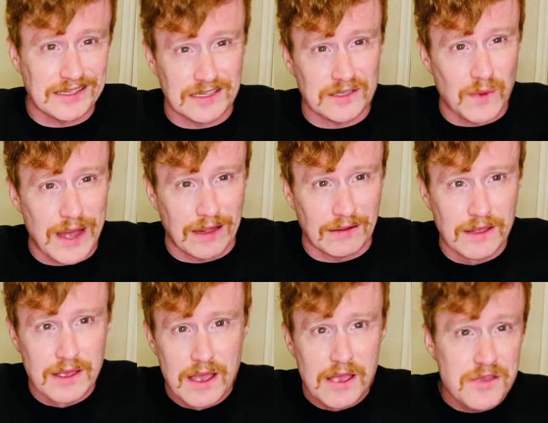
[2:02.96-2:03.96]
as well.
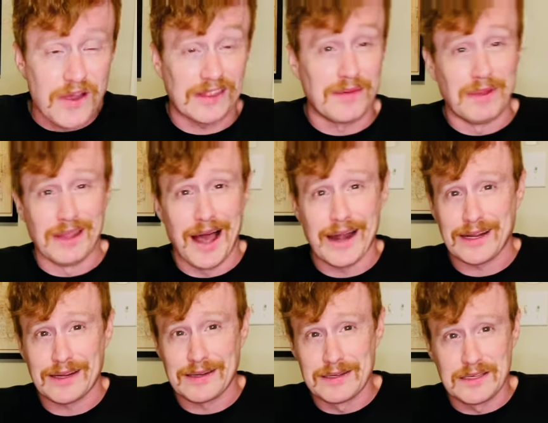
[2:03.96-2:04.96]
You got the melodic
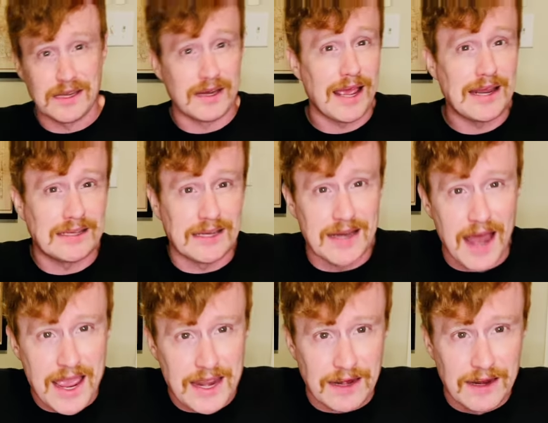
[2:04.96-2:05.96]
Tonight
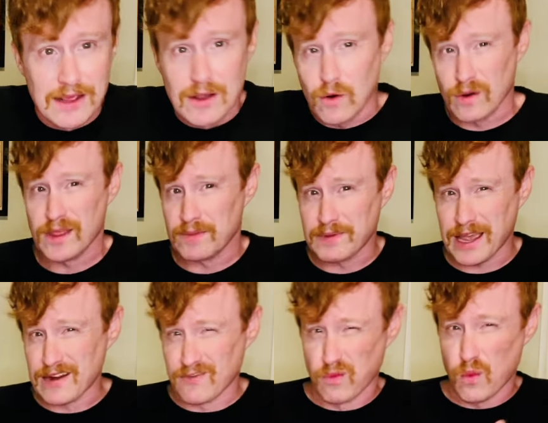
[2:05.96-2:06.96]
Tonight, or the
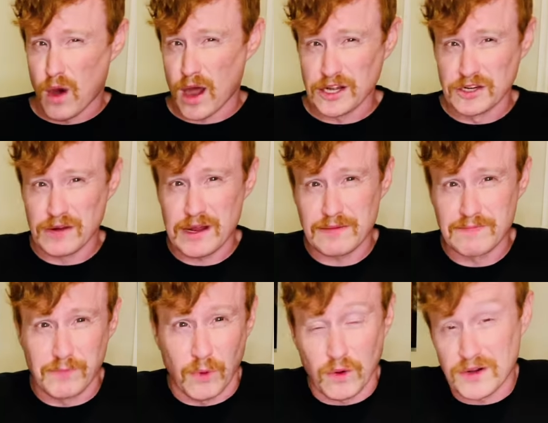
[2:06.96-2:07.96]
kind of wandering
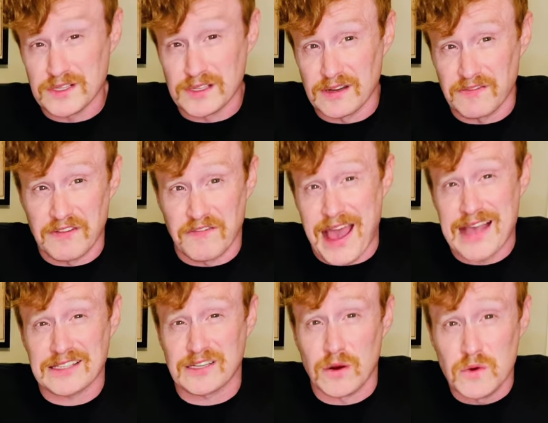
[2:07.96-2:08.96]
porcelain of the
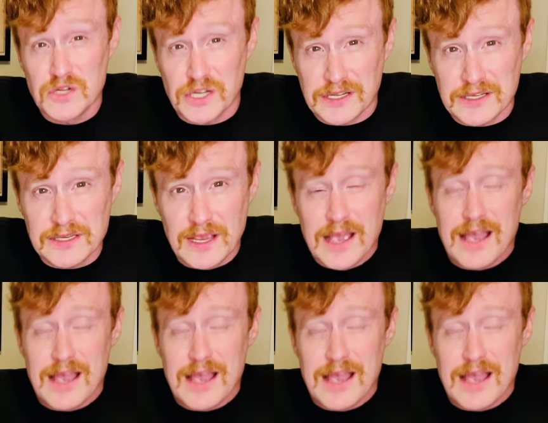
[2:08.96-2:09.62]
vast oceans.